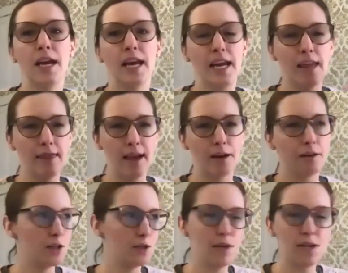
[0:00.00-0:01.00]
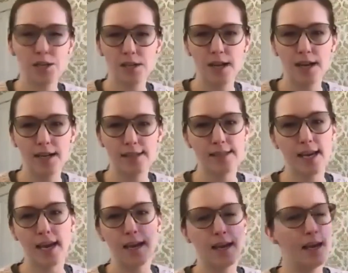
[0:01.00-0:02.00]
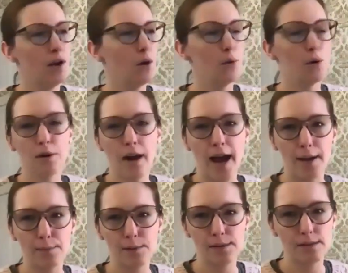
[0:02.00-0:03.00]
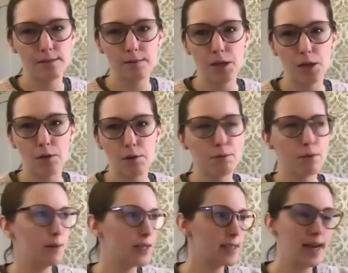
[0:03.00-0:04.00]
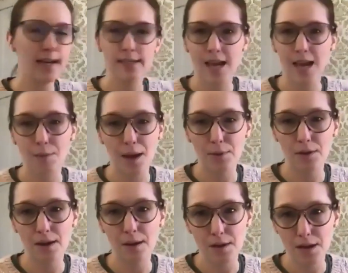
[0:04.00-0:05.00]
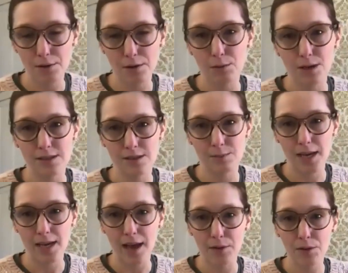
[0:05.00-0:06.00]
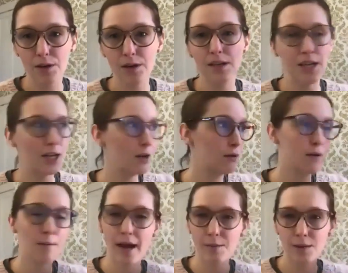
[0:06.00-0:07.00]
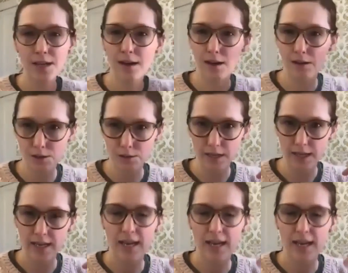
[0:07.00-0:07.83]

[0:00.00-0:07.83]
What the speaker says: in that graduation date, I'd say, order apps, 3 weeks ahead of time. I put that meeting request in my calendar. It'll remind me, I'll do it.